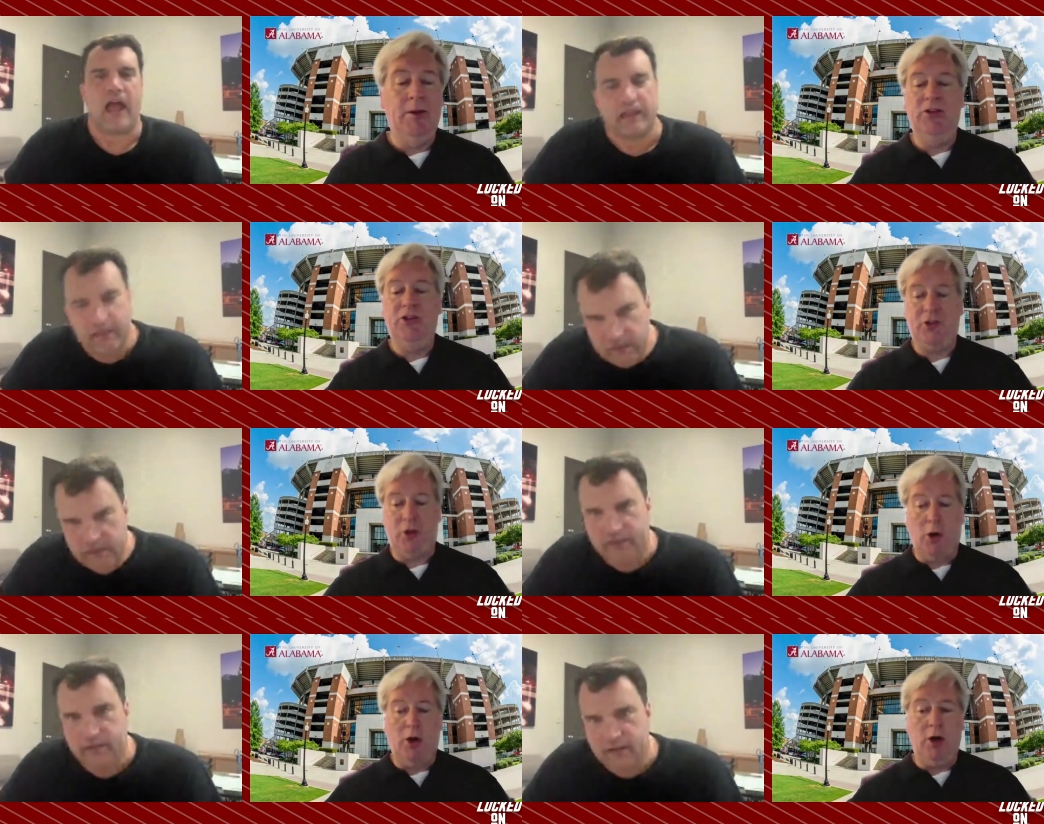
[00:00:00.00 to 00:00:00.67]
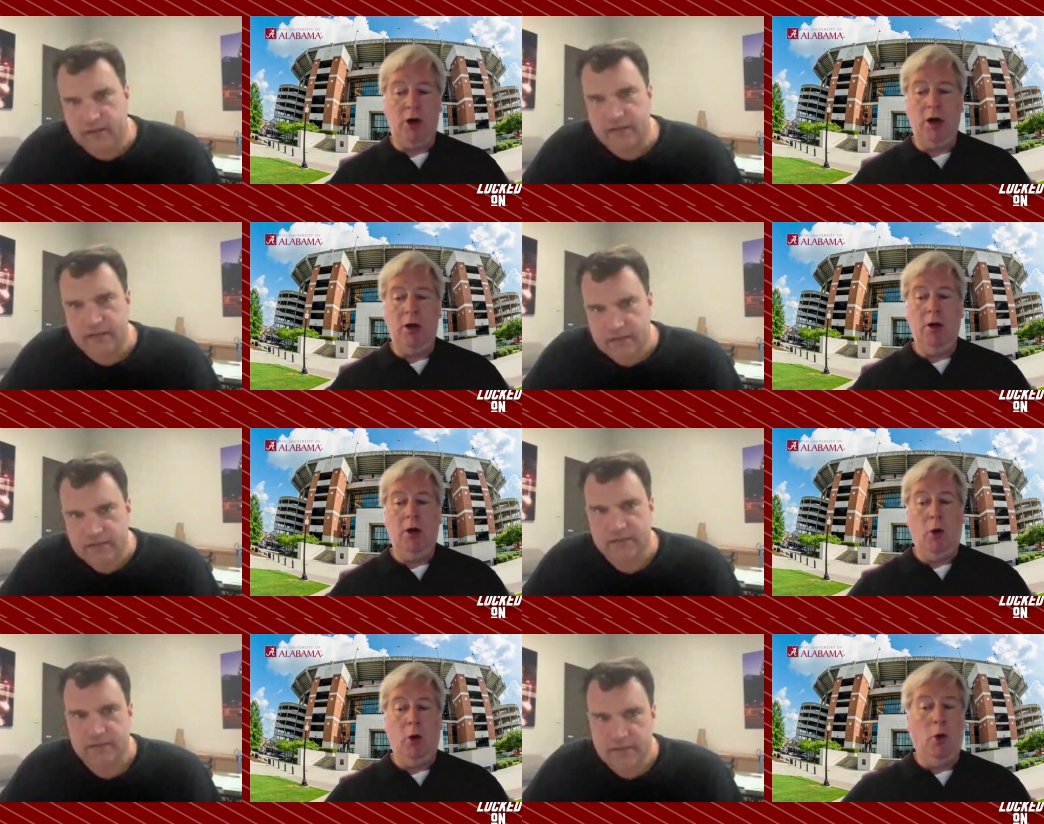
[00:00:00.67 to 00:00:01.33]
Speaker 1: starter
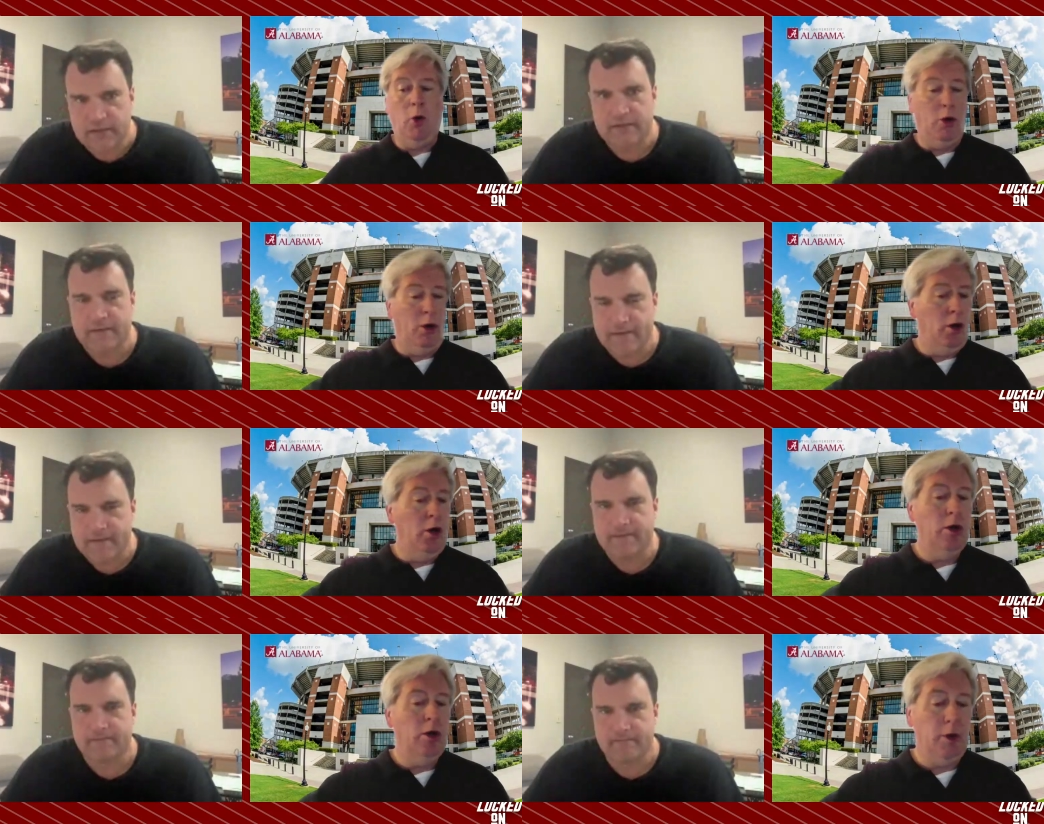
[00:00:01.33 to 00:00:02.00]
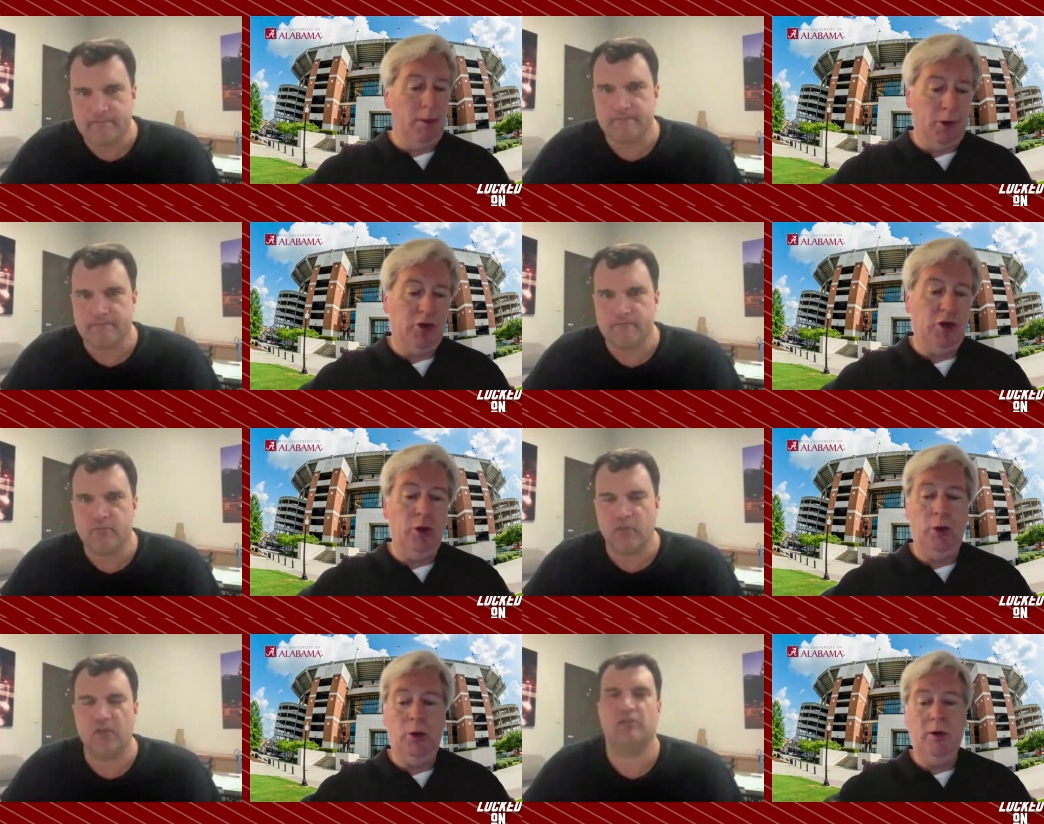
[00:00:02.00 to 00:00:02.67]
or number
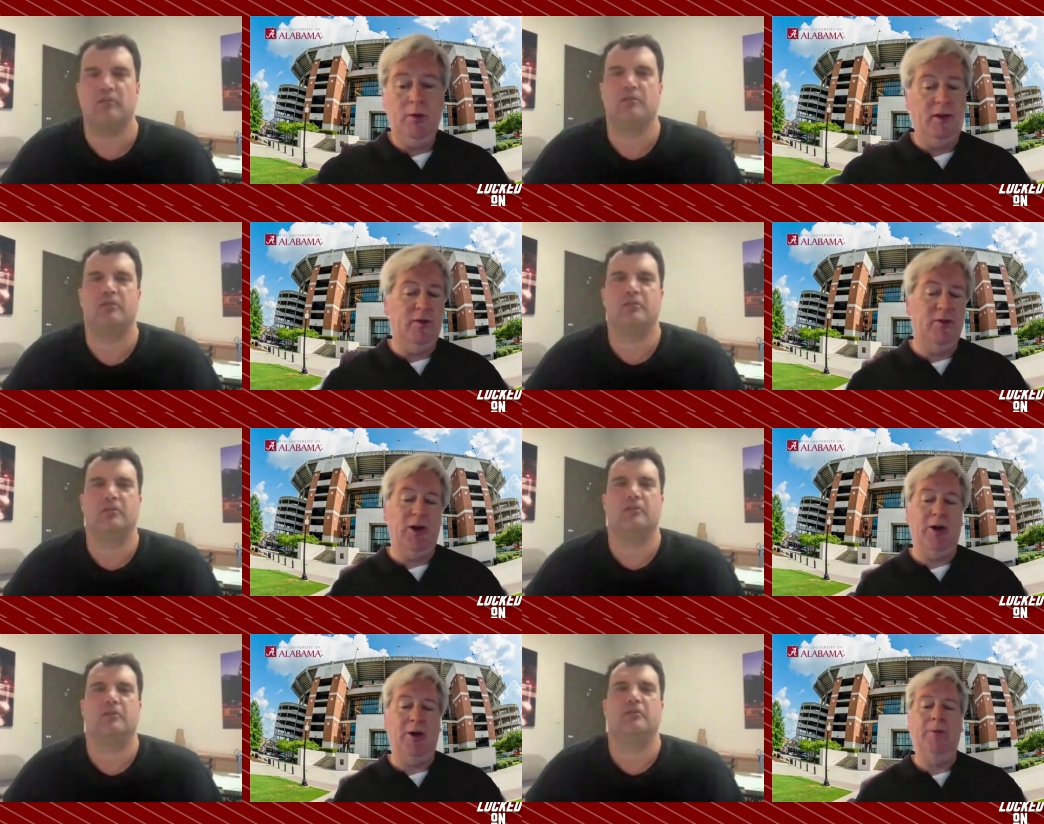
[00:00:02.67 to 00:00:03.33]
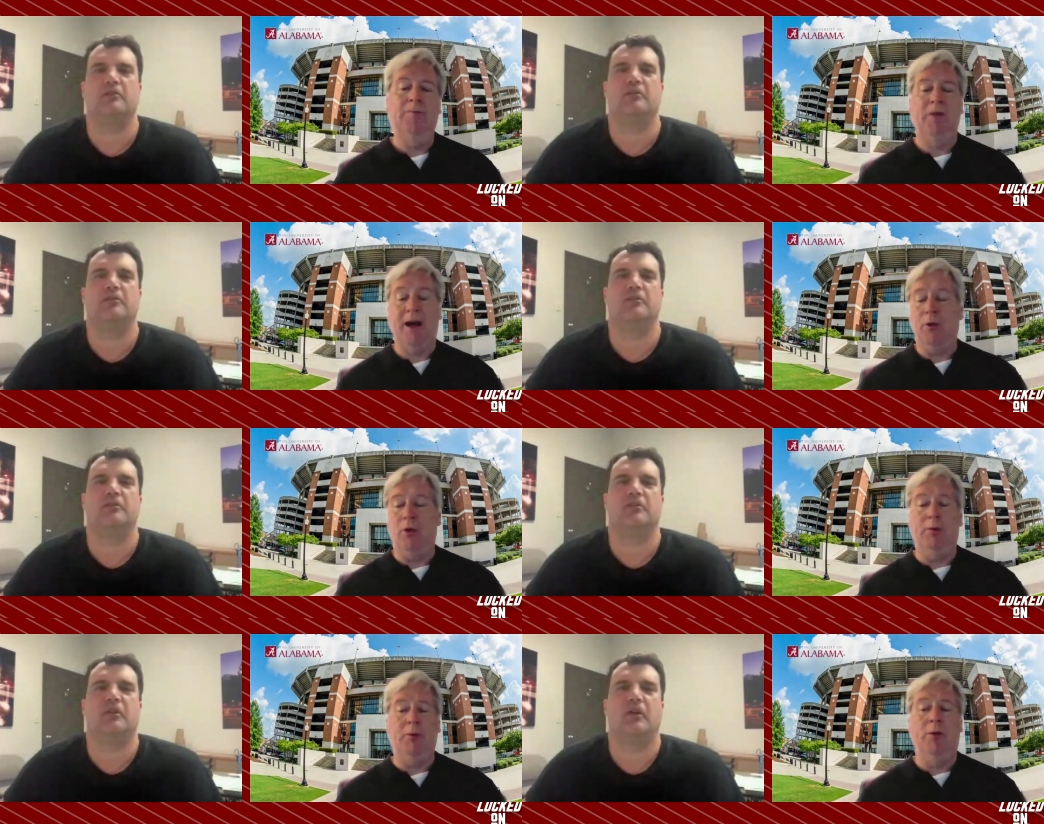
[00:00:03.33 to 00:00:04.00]
two this fall. I don't
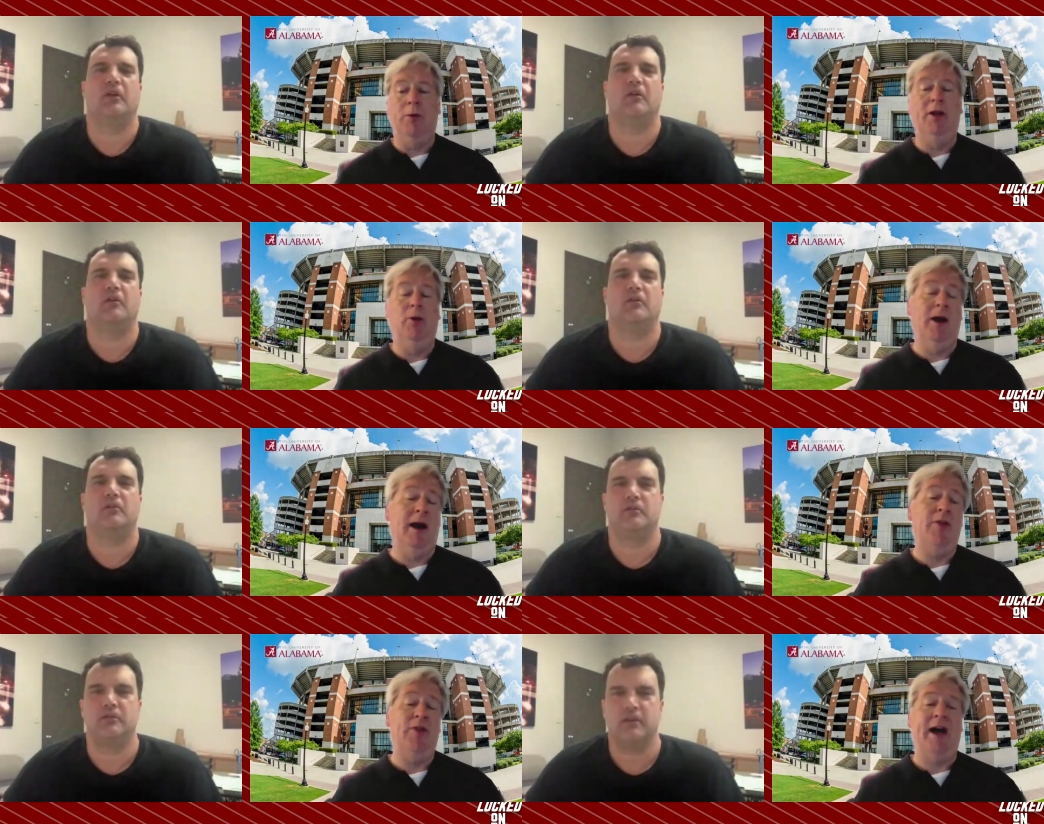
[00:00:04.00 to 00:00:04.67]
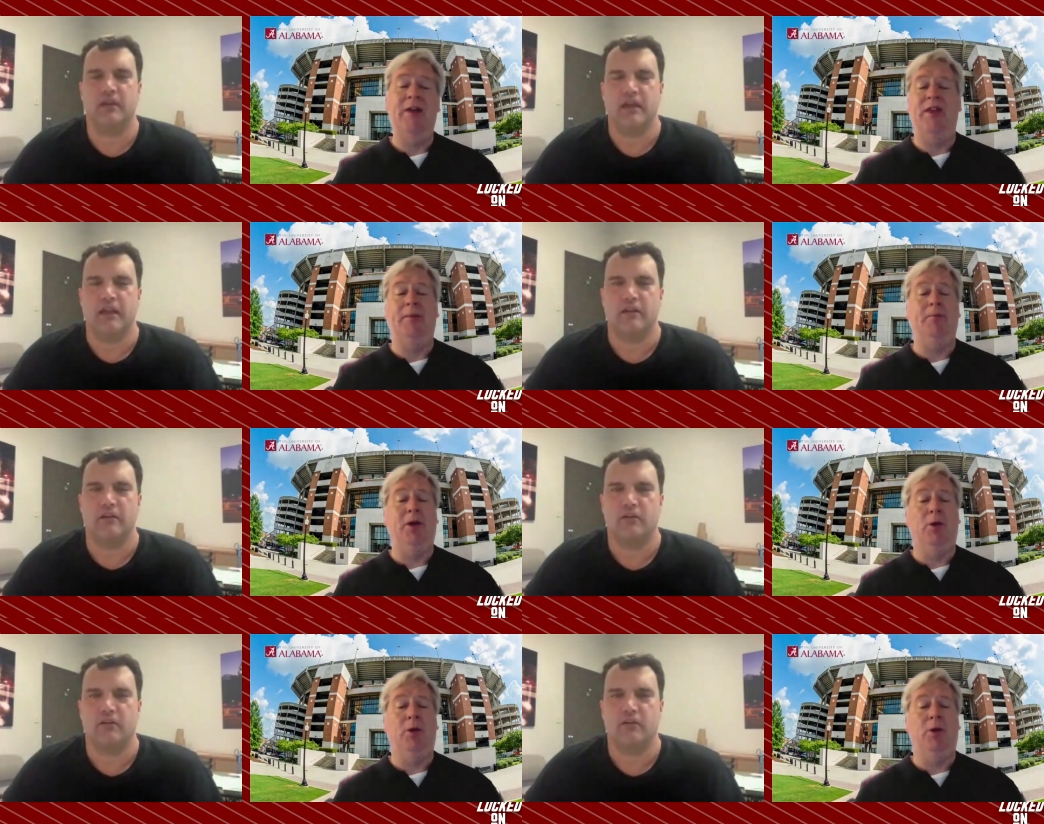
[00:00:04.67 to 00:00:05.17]
want him going anywhere. I, I think